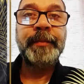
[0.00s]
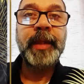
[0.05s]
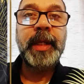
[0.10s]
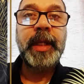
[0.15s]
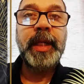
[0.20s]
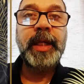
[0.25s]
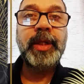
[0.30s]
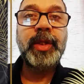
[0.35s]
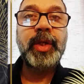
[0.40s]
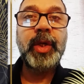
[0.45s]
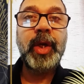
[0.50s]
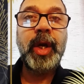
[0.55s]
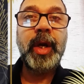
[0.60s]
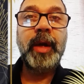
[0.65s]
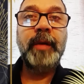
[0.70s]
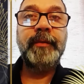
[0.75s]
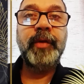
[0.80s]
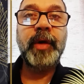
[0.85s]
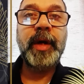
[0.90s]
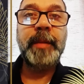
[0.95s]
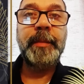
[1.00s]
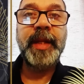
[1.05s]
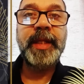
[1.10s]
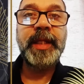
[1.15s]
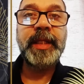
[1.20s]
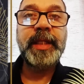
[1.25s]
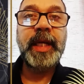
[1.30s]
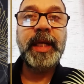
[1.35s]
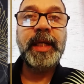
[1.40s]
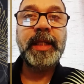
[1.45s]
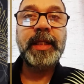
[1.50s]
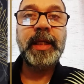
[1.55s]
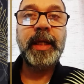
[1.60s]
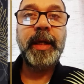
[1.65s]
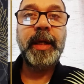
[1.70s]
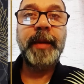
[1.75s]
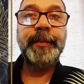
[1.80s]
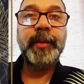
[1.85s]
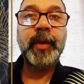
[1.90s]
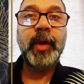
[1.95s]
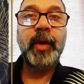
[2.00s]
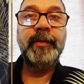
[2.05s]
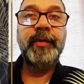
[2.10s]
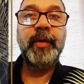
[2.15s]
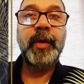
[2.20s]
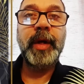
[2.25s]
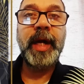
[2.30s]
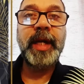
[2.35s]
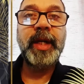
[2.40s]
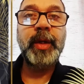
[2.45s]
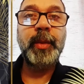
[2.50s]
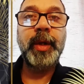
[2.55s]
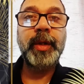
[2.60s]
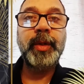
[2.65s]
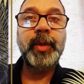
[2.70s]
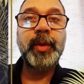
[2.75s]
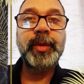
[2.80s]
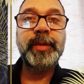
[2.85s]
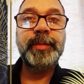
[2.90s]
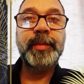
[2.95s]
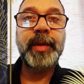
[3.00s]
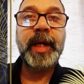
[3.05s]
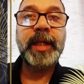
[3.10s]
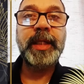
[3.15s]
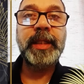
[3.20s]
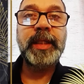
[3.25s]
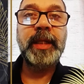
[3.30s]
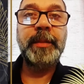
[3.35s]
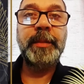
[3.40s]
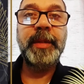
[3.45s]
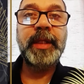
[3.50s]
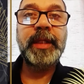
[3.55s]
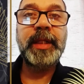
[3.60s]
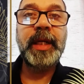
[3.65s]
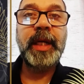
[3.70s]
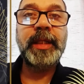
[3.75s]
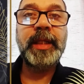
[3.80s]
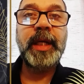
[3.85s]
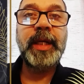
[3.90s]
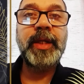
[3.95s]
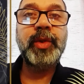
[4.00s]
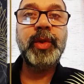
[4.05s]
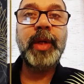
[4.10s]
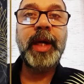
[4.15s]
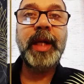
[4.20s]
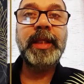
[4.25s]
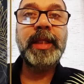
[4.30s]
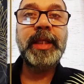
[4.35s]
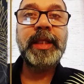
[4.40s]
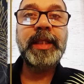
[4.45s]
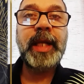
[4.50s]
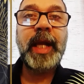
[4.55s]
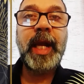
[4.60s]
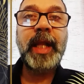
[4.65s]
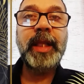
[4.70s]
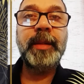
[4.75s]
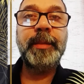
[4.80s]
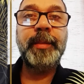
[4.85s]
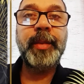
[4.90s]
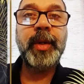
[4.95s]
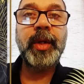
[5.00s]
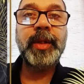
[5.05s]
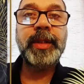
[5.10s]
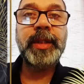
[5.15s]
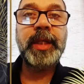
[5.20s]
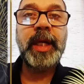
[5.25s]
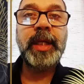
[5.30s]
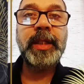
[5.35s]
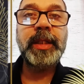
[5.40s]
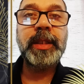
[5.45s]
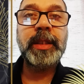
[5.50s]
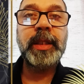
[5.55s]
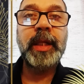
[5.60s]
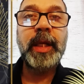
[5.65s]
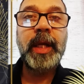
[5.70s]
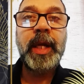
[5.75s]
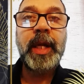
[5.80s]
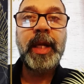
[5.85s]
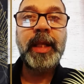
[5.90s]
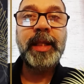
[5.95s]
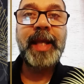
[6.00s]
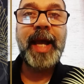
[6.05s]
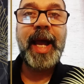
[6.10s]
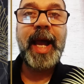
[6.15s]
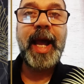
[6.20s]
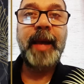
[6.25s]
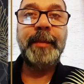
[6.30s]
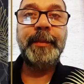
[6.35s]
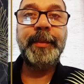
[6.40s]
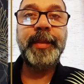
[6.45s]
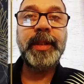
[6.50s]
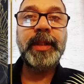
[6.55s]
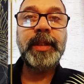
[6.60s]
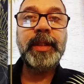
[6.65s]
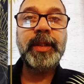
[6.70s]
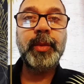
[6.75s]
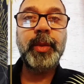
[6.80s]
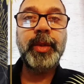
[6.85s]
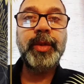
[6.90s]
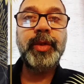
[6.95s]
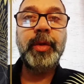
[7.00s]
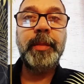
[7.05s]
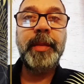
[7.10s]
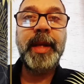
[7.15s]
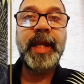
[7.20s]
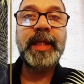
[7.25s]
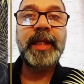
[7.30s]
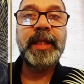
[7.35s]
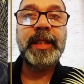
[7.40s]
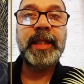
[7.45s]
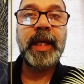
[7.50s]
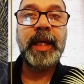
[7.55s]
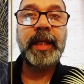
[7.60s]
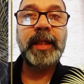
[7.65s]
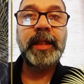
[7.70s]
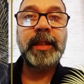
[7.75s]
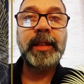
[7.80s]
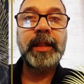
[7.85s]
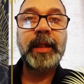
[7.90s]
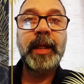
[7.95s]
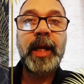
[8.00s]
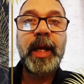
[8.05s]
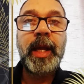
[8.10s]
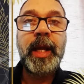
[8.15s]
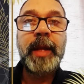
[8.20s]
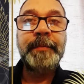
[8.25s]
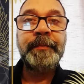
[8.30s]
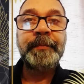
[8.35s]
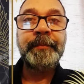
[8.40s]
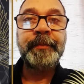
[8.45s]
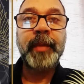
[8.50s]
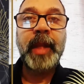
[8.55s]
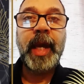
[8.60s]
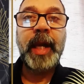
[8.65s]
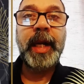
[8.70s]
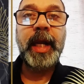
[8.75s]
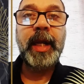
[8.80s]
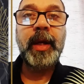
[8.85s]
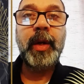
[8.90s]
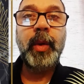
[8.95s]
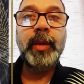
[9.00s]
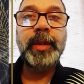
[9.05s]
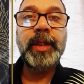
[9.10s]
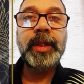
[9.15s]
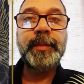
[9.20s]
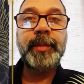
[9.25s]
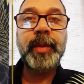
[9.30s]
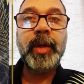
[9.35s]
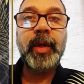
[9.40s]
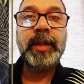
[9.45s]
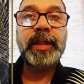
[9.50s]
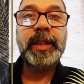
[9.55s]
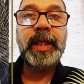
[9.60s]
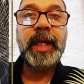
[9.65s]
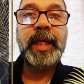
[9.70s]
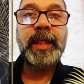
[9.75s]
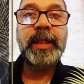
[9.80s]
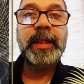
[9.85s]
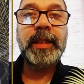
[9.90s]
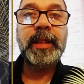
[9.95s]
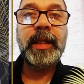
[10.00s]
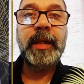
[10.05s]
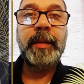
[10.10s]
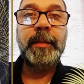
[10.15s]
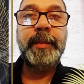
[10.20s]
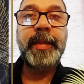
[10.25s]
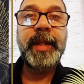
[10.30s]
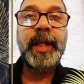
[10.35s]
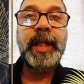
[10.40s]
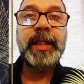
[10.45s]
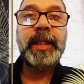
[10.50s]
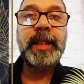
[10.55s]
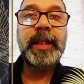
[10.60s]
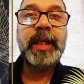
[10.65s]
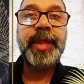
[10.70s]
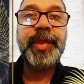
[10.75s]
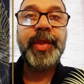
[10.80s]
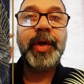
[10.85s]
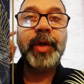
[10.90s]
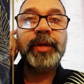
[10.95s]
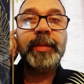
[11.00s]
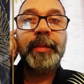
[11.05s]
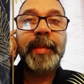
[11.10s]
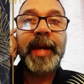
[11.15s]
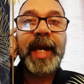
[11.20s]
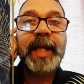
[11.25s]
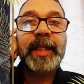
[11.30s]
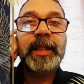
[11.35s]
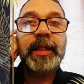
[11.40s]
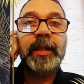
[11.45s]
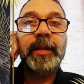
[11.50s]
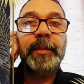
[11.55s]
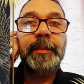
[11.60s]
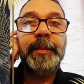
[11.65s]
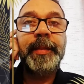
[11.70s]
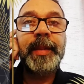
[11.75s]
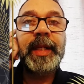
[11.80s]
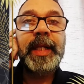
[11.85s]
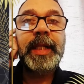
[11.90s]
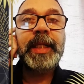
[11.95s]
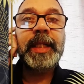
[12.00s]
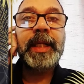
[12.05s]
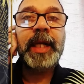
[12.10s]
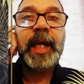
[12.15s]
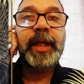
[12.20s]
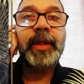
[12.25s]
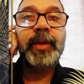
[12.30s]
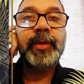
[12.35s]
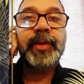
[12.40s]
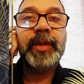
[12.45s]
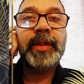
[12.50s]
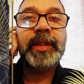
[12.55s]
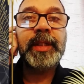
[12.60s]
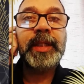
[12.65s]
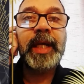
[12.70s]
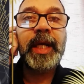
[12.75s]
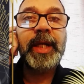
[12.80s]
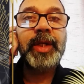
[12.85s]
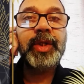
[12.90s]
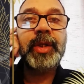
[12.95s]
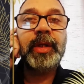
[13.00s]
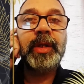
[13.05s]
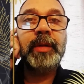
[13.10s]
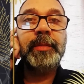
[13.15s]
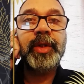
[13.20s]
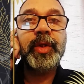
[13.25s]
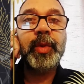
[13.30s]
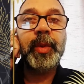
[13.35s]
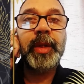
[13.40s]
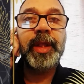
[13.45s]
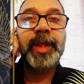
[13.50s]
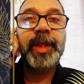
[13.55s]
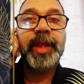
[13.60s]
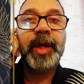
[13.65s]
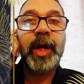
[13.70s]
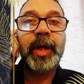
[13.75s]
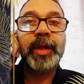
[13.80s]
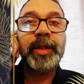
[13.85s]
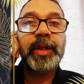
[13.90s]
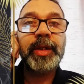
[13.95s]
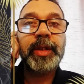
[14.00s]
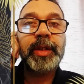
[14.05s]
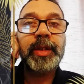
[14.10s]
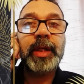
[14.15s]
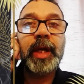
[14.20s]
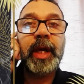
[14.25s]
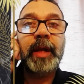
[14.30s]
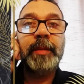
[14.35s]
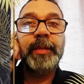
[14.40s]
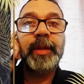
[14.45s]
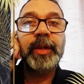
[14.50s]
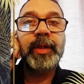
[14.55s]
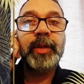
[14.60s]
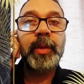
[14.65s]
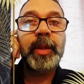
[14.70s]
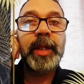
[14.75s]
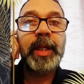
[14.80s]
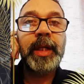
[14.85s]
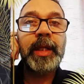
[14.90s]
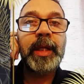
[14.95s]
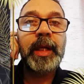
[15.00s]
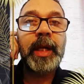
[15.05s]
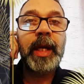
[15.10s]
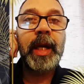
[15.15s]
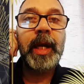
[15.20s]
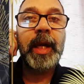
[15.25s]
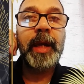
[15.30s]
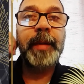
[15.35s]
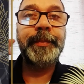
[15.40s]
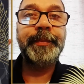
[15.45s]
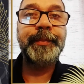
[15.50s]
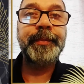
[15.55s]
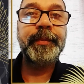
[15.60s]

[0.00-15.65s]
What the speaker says: for a meditator or for anyone who's practicing meditator is to understand the process that happens when you meditate. And I call this process building a thought pattern, building an association between thoughts and between